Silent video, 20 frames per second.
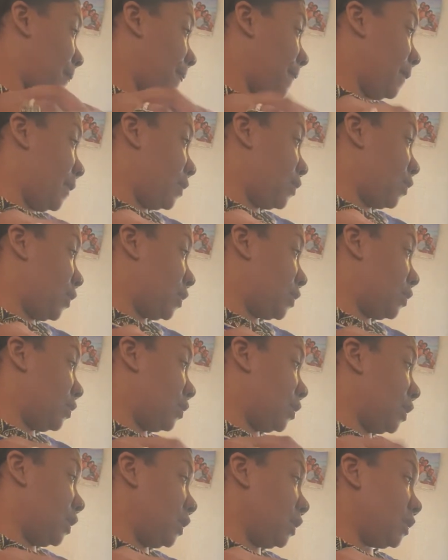That's why I told
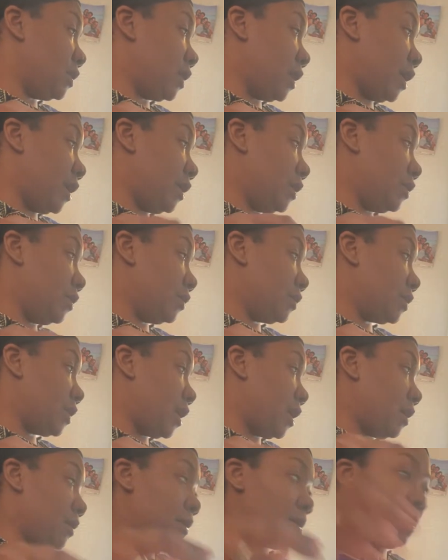Lily, take your
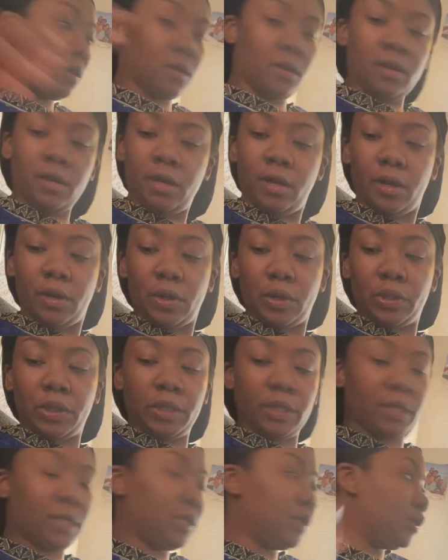time. Cut. Here,
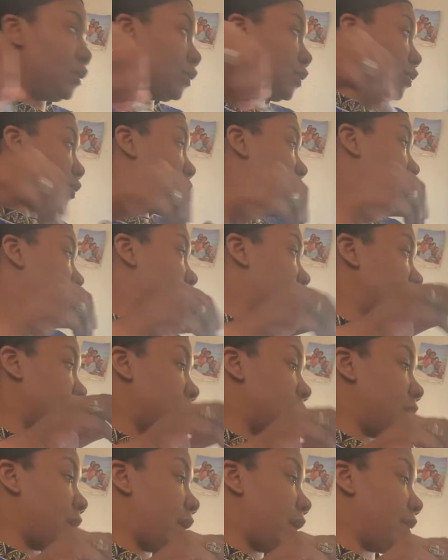Lily, you can use this as a
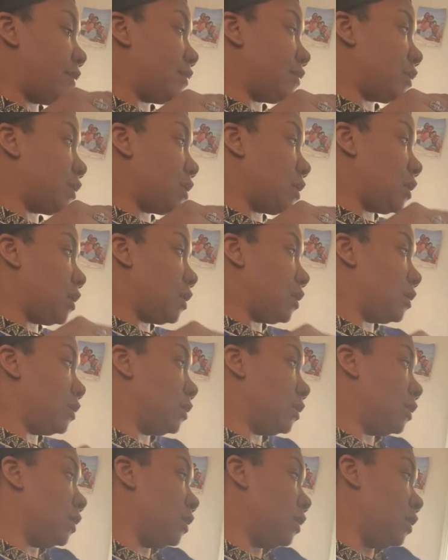knife to cut.
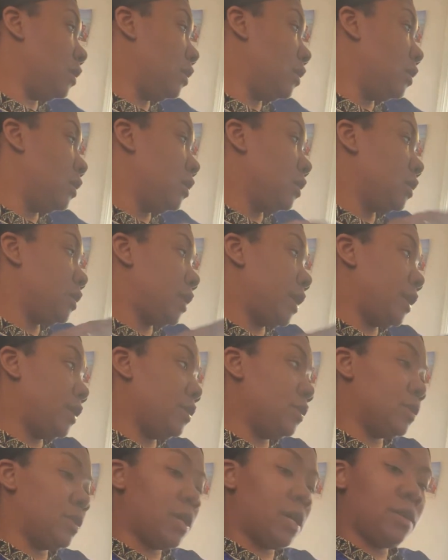Take your
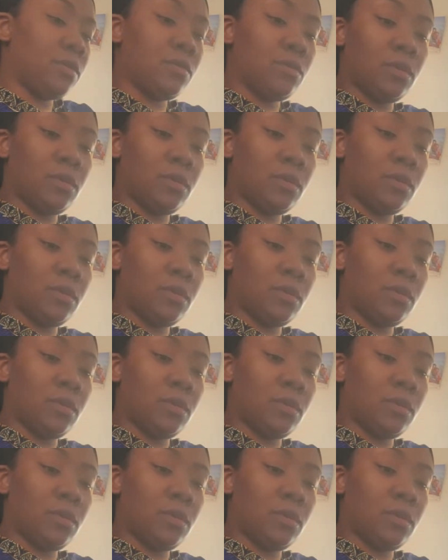time. You